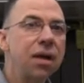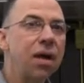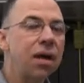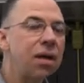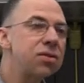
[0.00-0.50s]

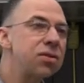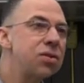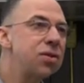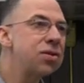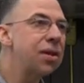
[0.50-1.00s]
an
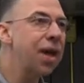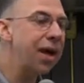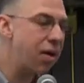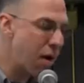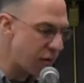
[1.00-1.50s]
institution
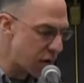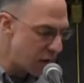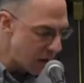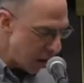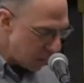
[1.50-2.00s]
like Harvard,